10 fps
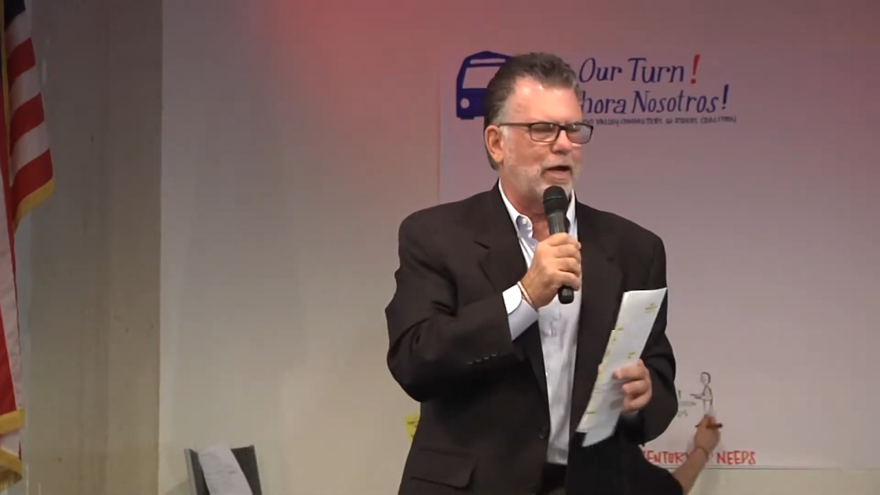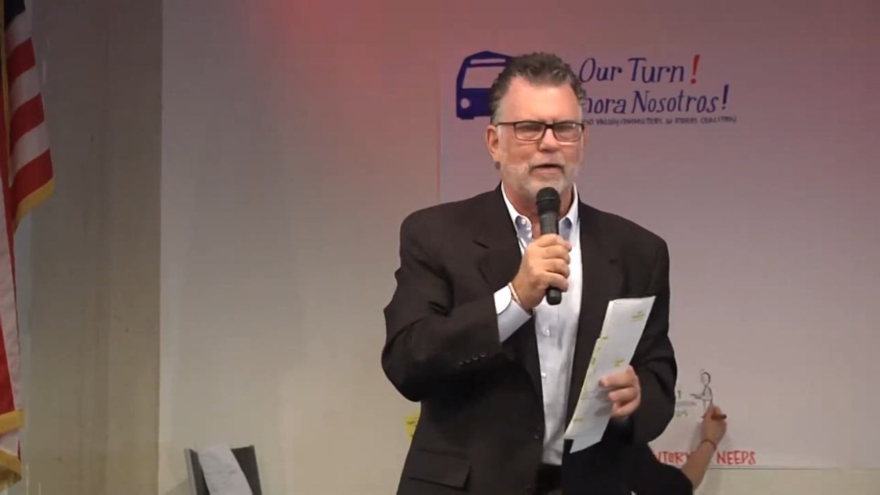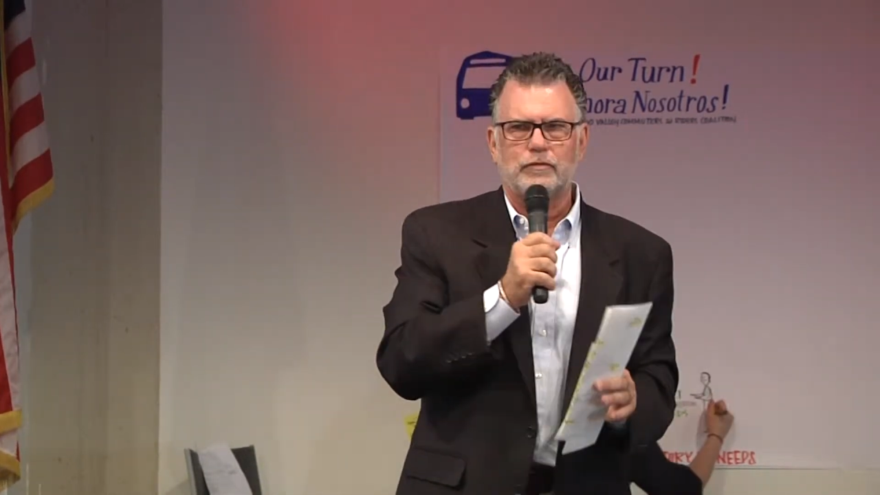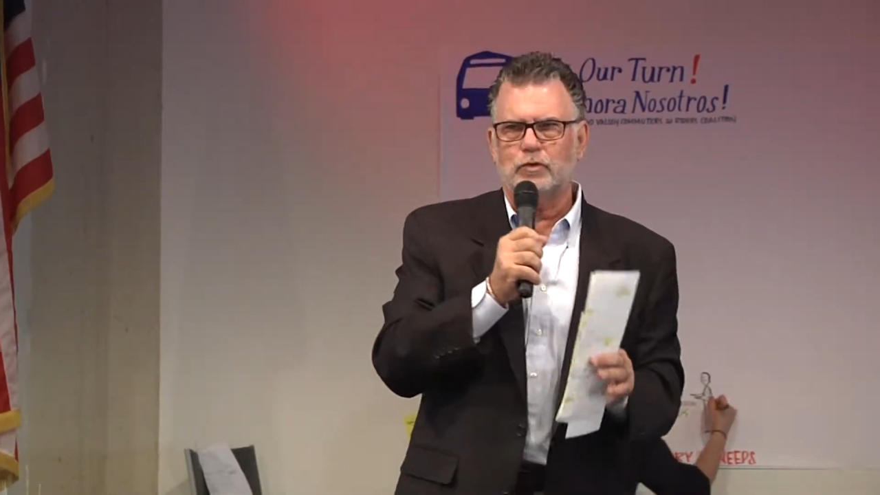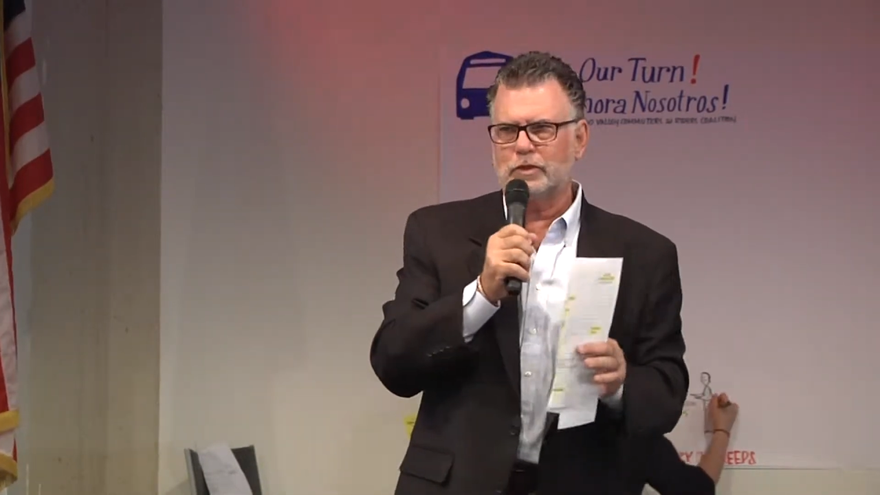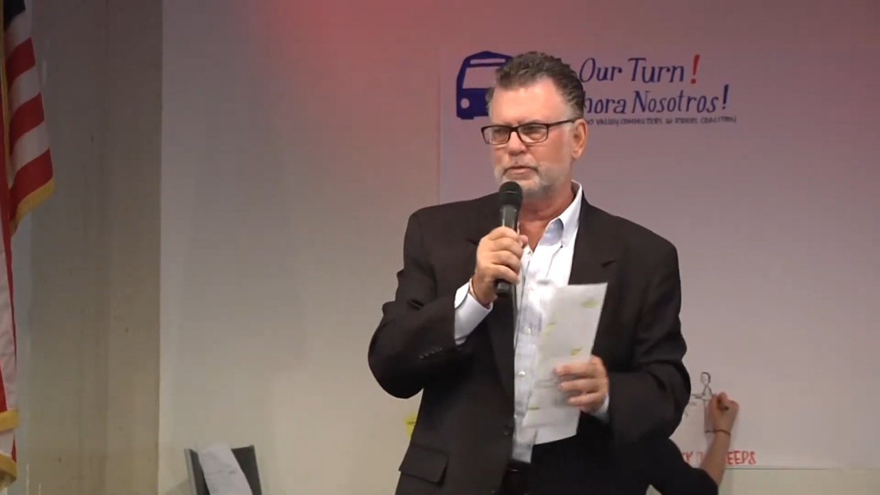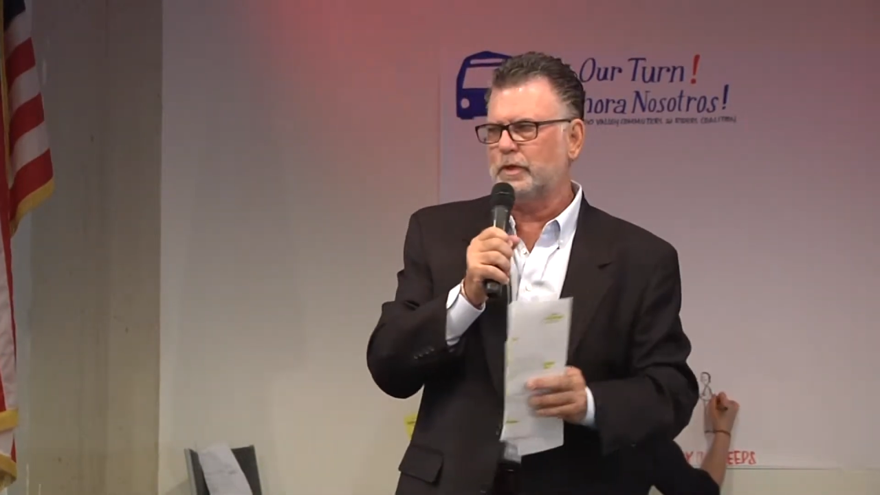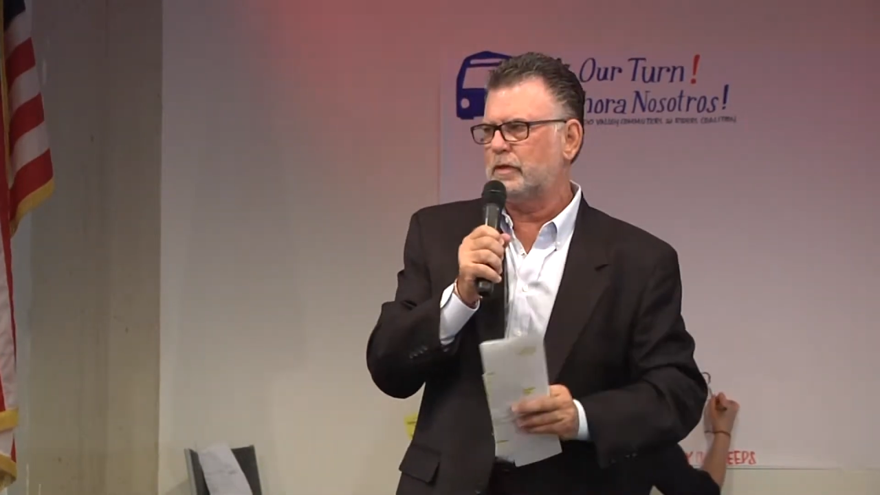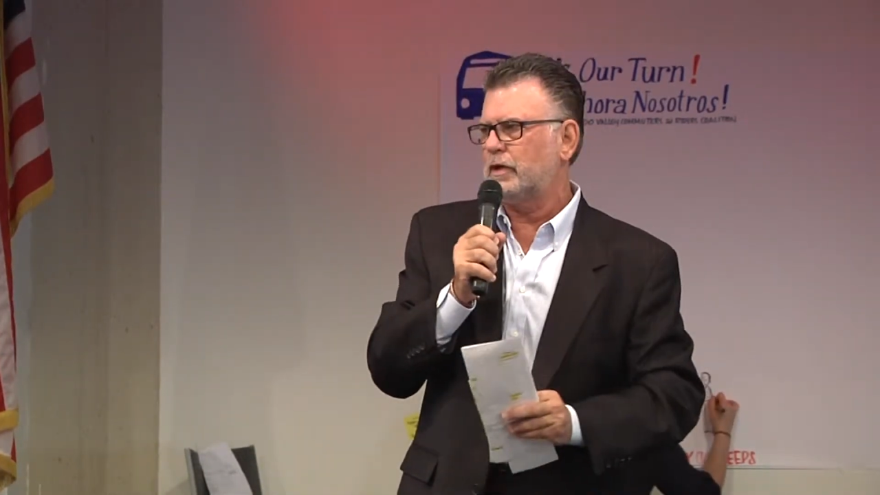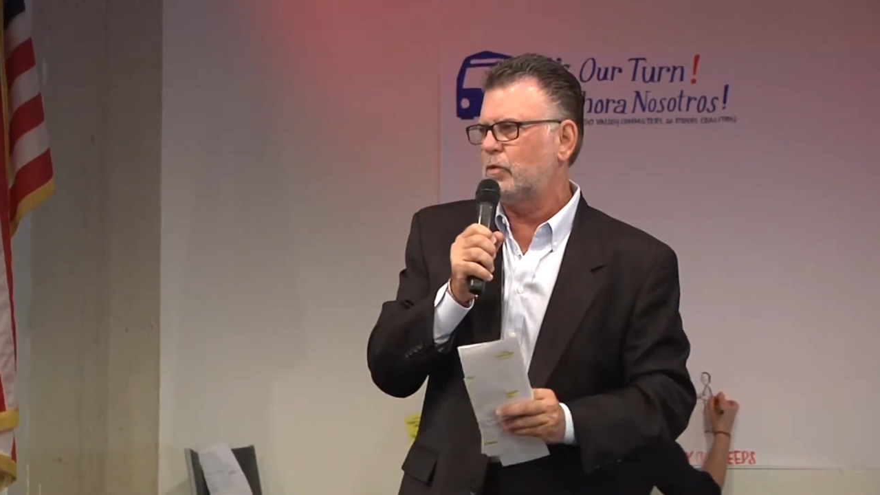5,
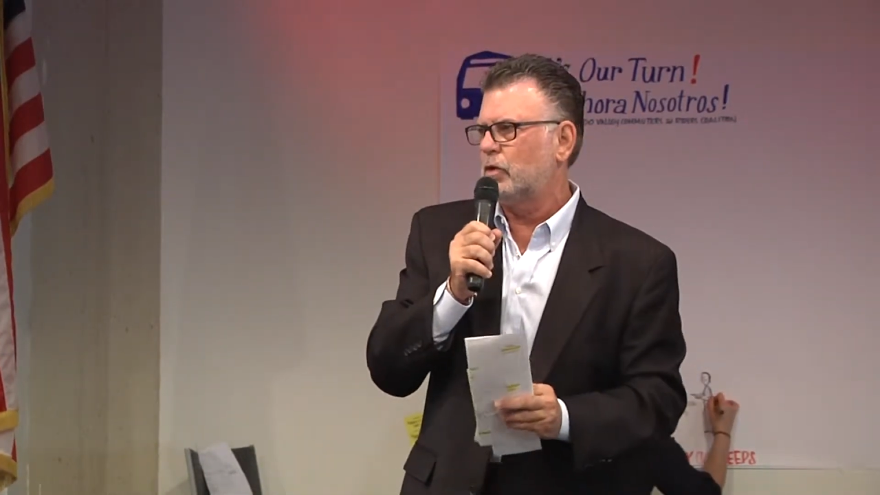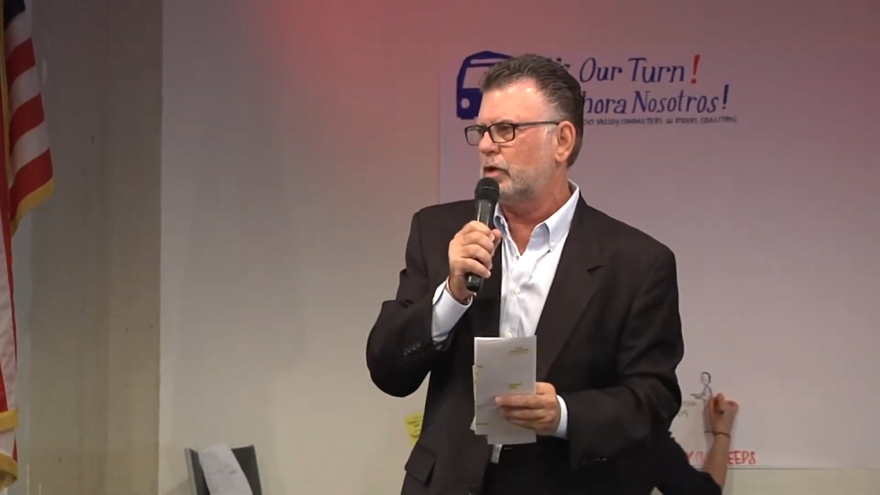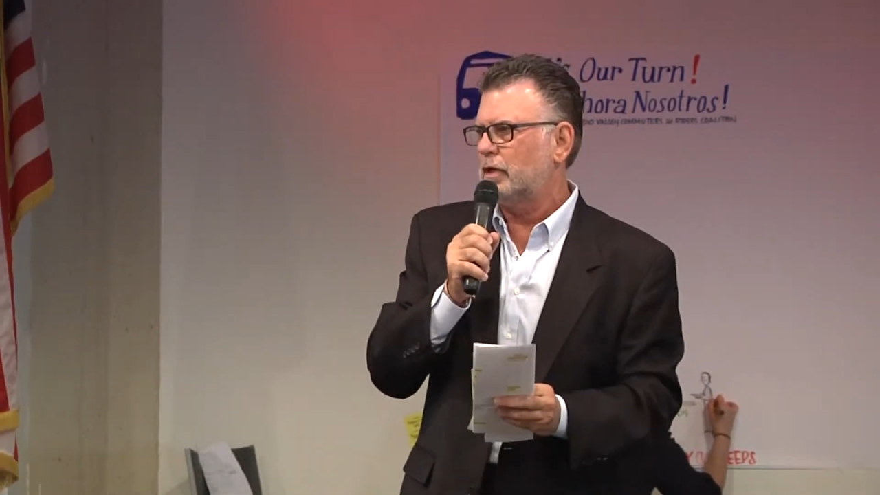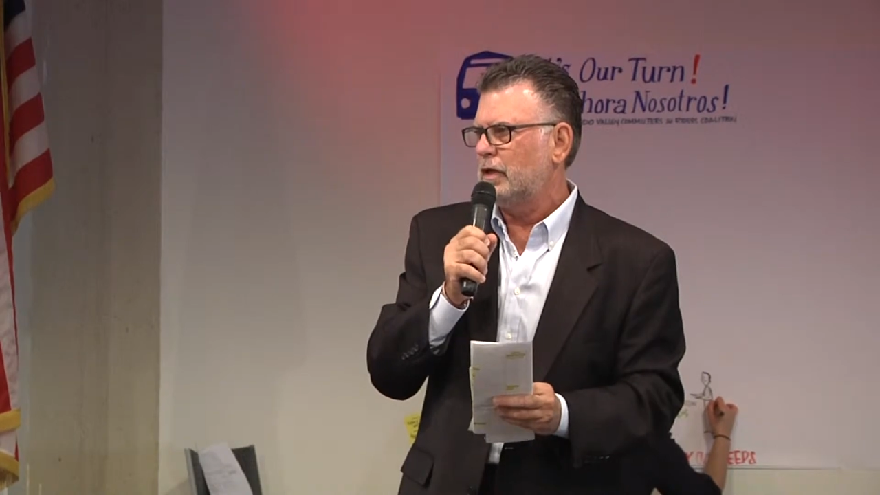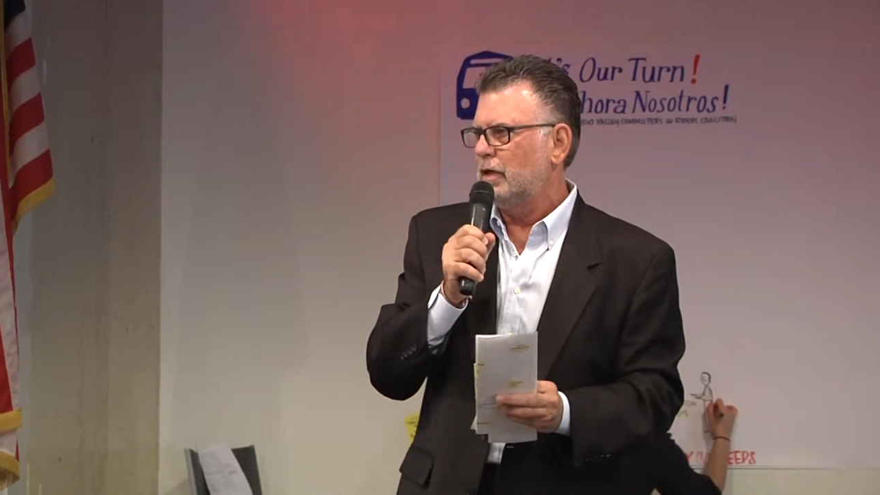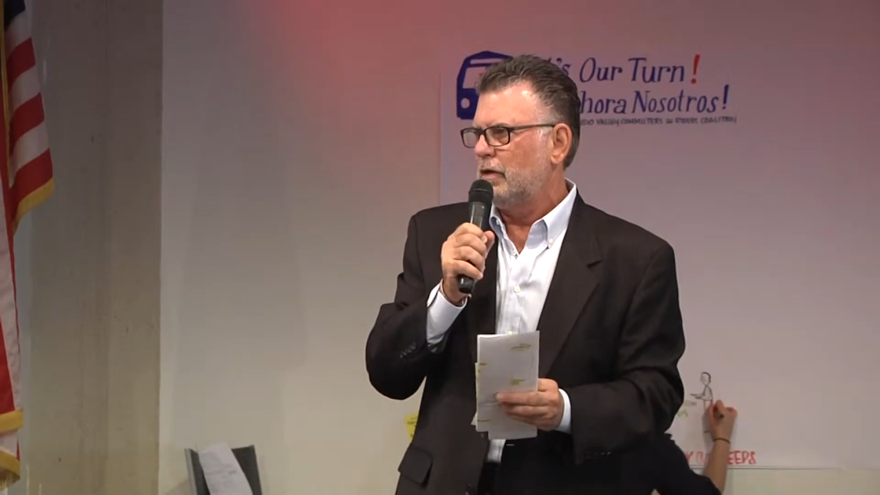trust me, they work.